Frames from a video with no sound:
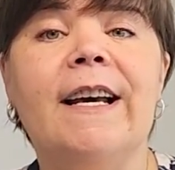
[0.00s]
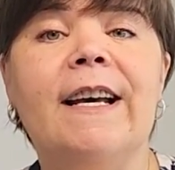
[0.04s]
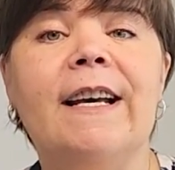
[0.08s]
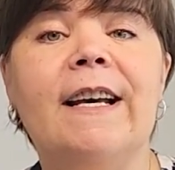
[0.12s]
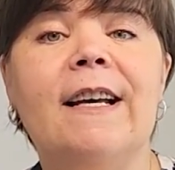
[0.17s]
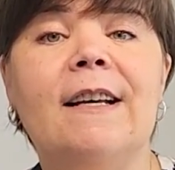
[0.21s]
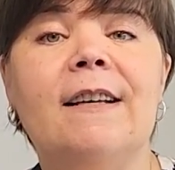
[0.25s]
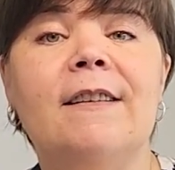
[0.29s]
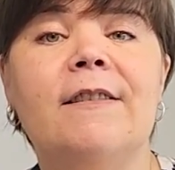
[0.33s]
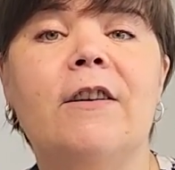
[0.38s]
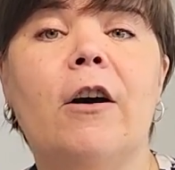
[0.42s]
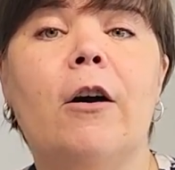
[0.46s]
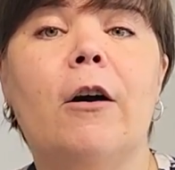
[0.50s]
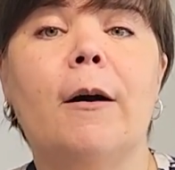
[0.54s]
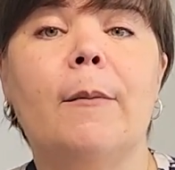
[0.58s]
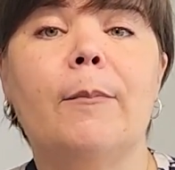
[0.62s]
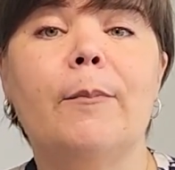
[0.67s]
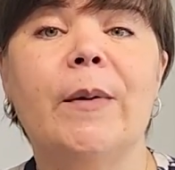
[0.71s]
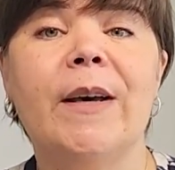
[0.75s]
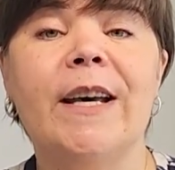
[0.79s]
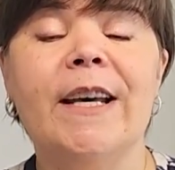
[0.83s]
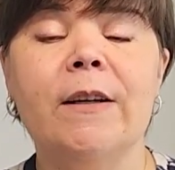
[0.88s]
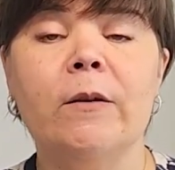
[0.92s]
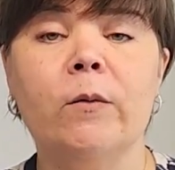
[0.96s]
is
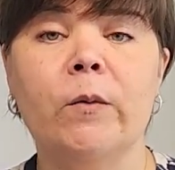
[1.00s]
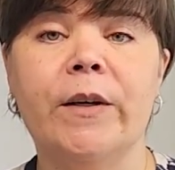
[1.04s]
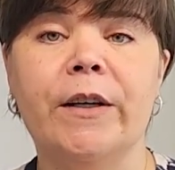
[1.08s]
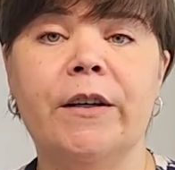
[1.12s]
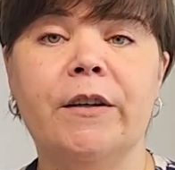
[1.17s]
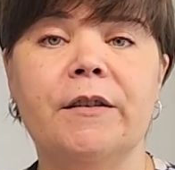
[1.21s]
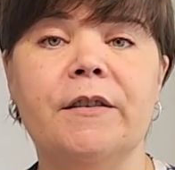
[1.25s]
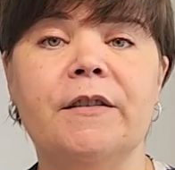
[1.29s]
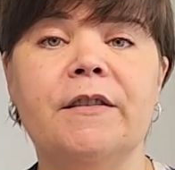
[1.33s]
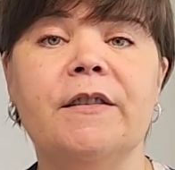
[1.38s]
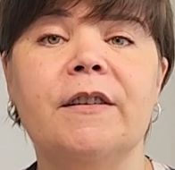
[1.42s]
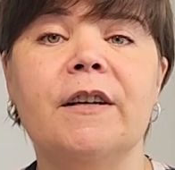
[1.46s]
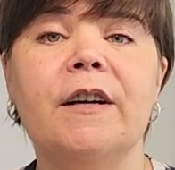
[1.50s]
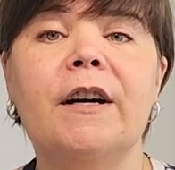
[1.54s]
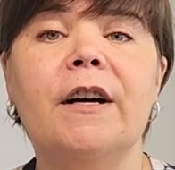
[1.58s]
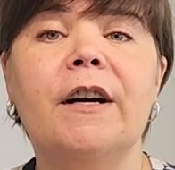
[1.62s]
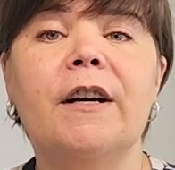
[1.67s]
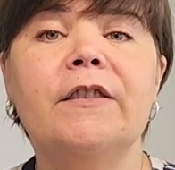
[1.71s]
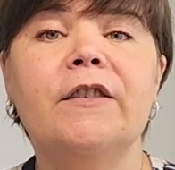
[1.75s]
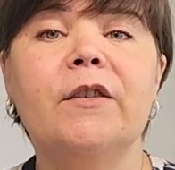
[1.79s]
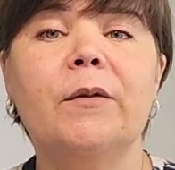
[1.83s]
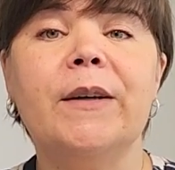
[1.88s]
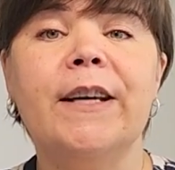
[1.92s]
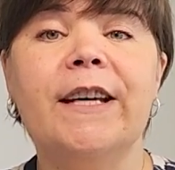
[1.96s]
our pinwheels.
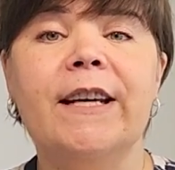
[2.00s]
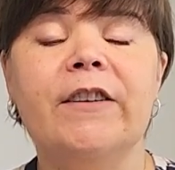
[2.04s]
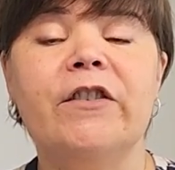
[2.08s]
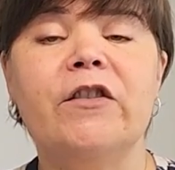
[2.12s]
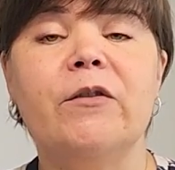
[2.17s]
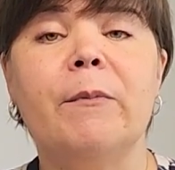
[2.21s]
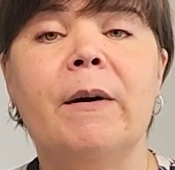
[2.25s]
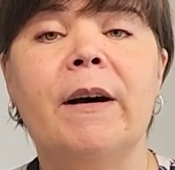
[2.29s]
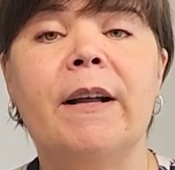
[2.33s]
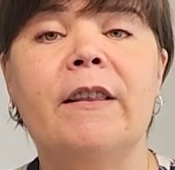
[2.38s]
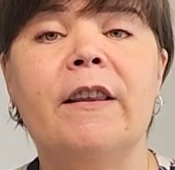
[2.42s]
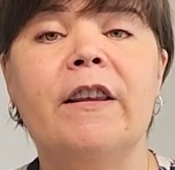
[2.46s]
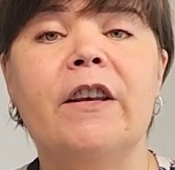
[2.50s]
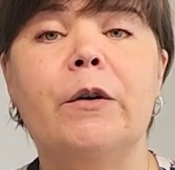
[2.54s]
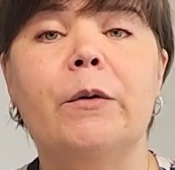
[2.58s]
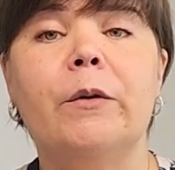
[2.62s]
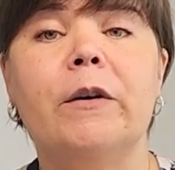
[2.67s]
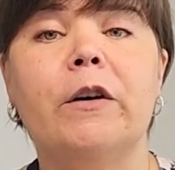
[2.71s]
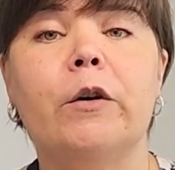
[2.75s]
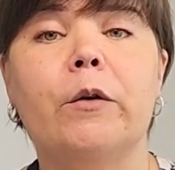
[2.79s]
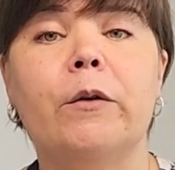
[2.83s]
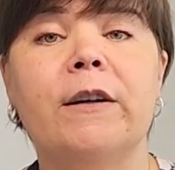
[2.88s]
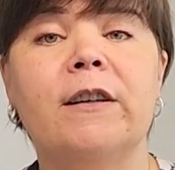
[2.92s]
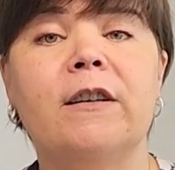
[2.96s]
So each month you
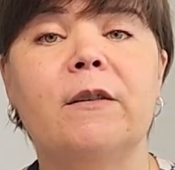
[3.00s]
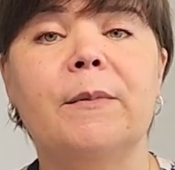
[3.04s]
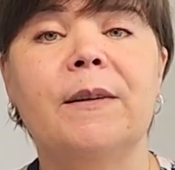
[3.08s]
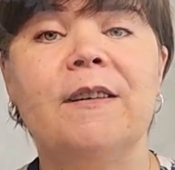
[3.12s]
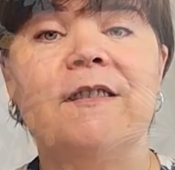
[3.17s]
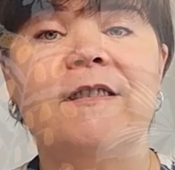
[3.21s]
are going to be